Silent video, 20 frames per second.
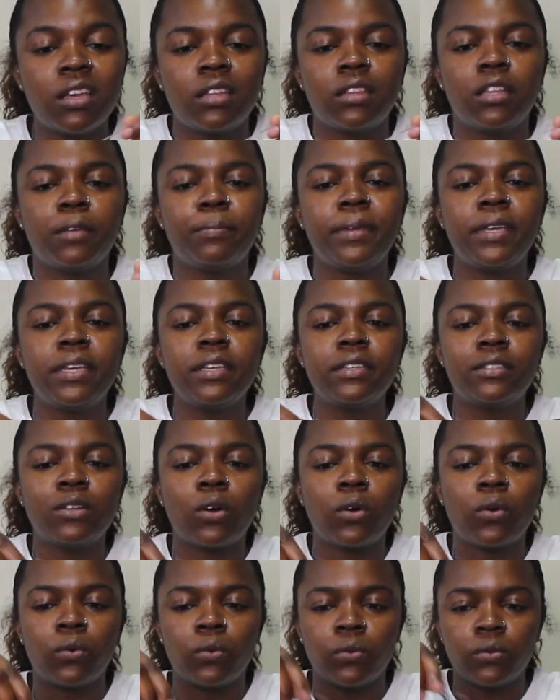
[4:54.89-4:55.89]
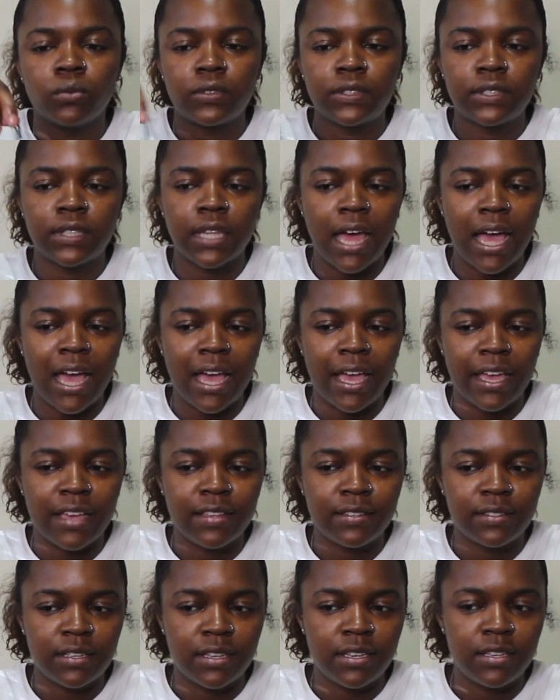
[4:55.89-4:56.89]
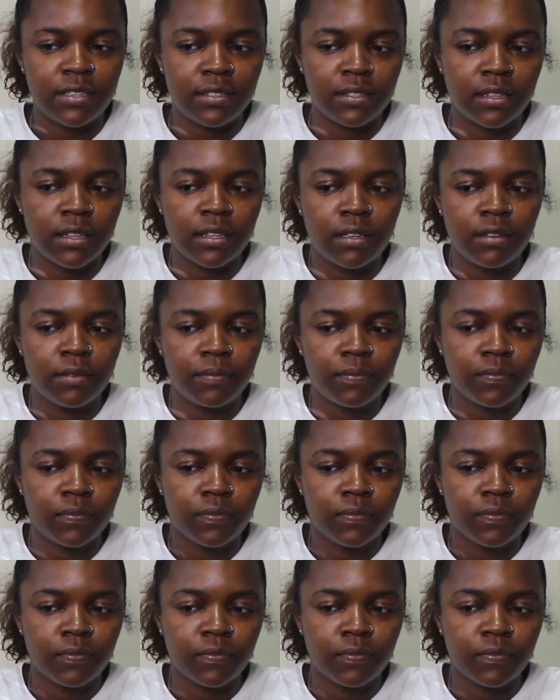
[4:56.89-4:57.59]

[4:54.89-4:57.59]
the beads don't slide as easily.